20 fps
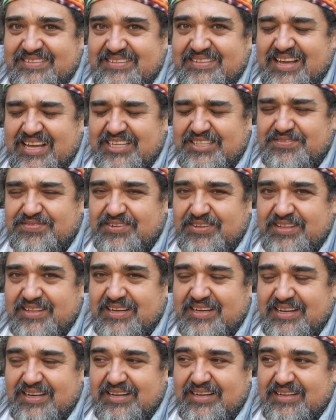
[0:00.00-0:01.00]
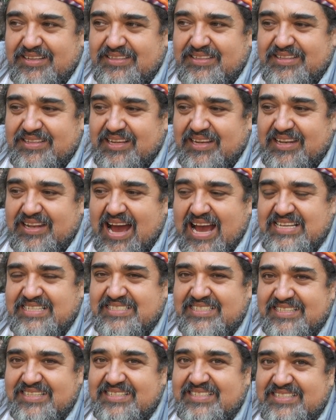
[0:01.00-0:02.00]
thanks for the the
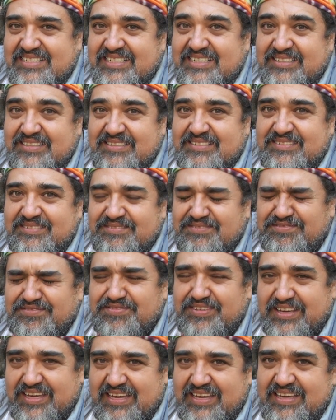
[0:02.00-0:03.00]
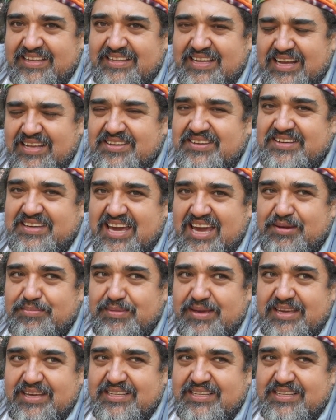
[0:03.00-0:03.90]
licensing fee that you gave me.